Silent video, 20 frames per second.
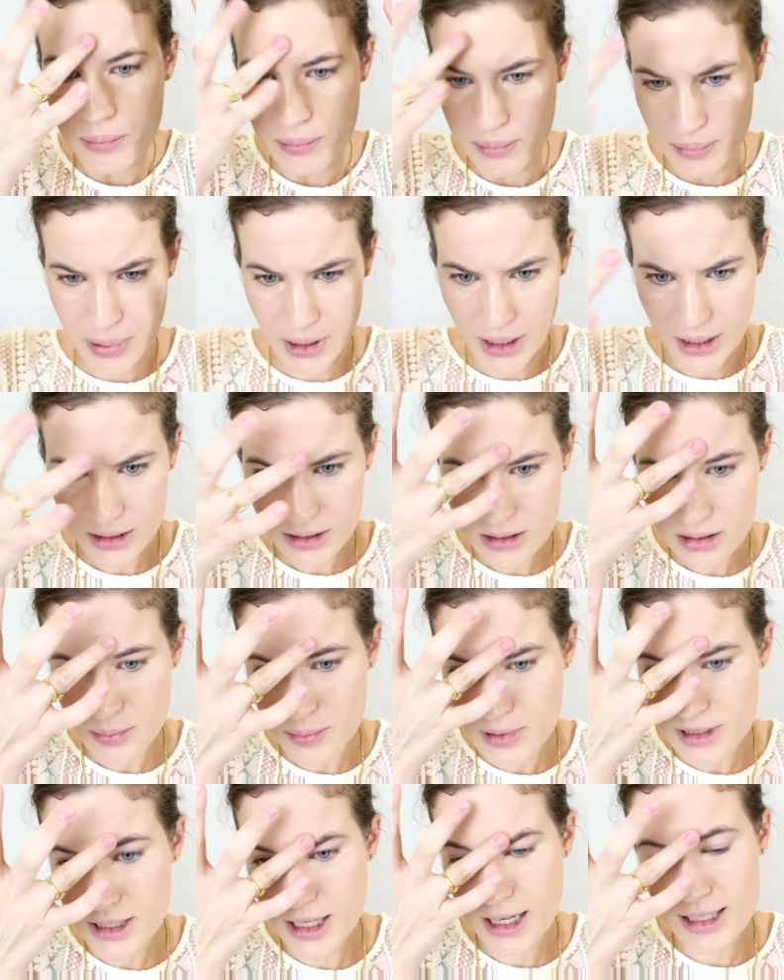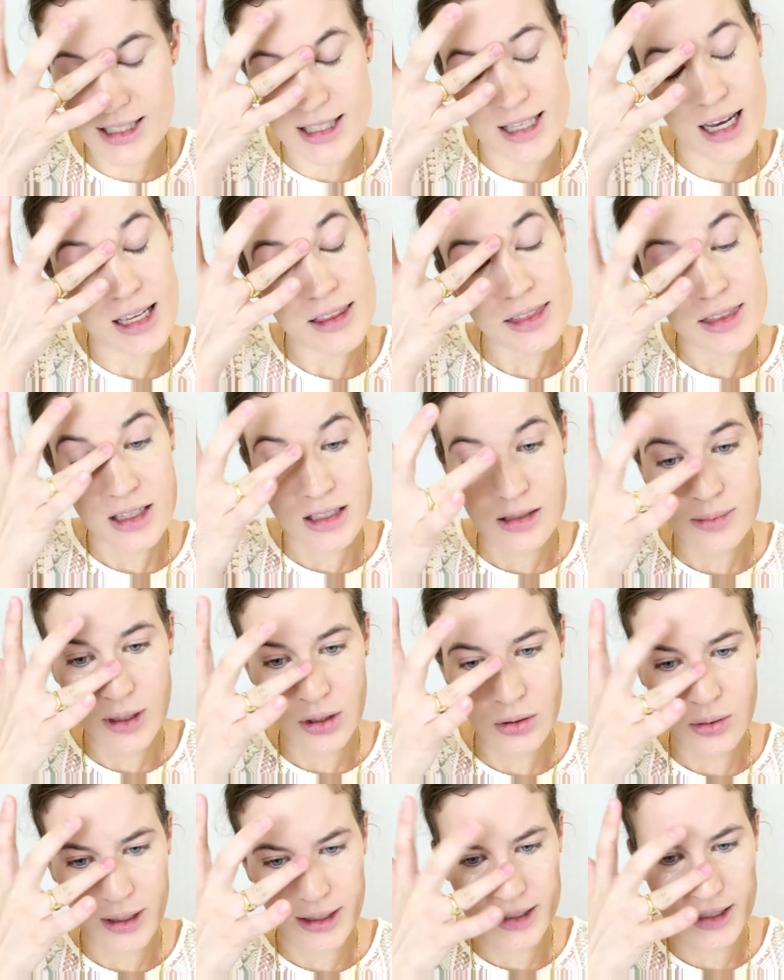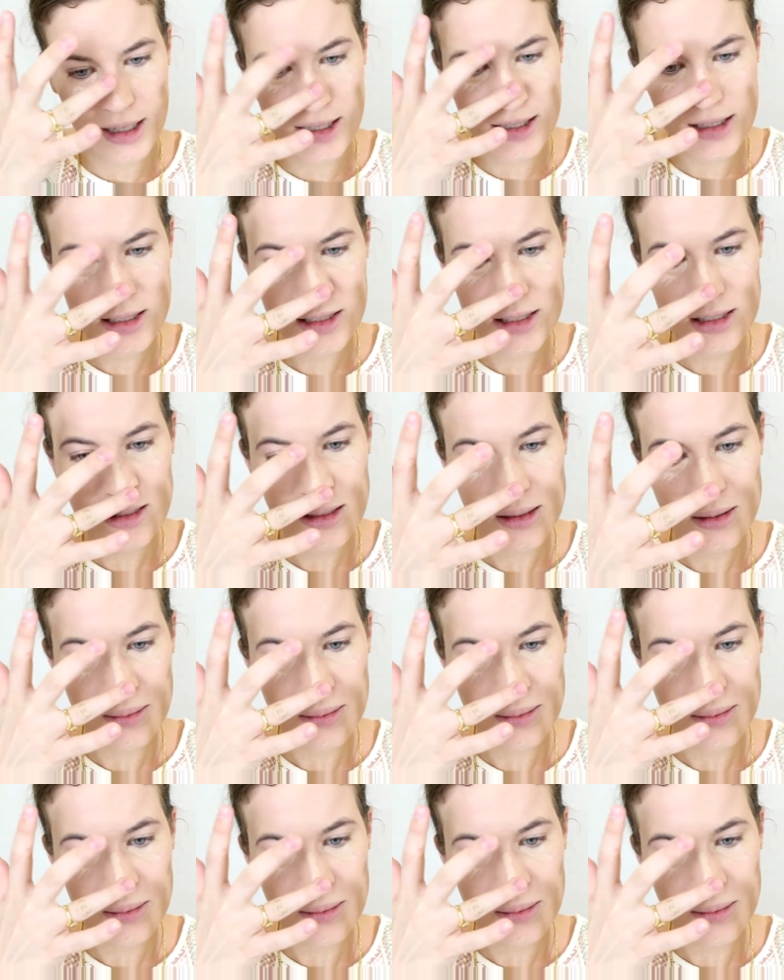But besides that, they smell quite nice.